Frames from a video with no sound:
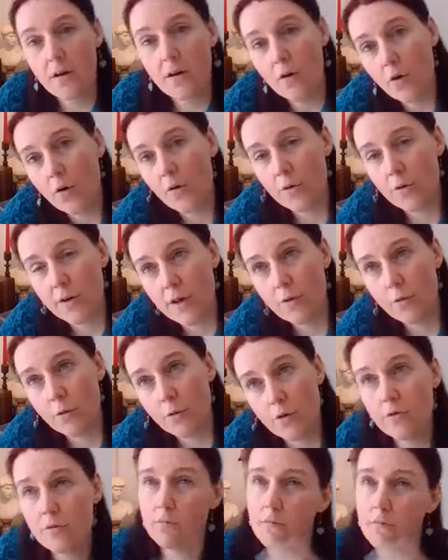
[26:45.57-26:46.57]
oh, you
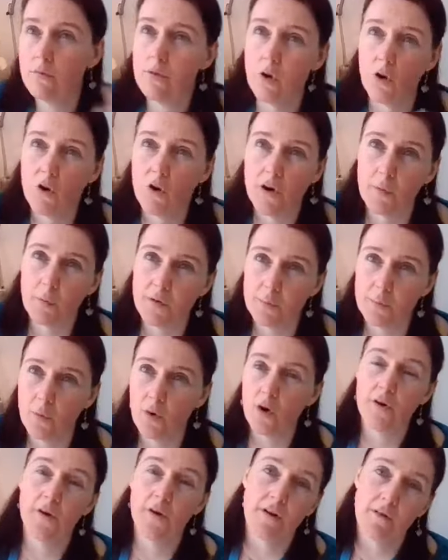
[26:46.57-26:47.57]
know, Lorna was
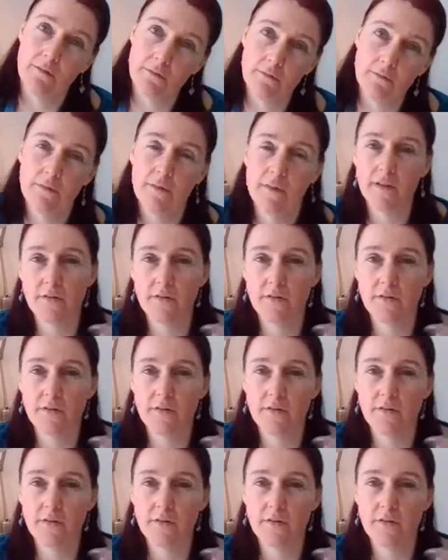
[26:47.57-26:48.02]
born in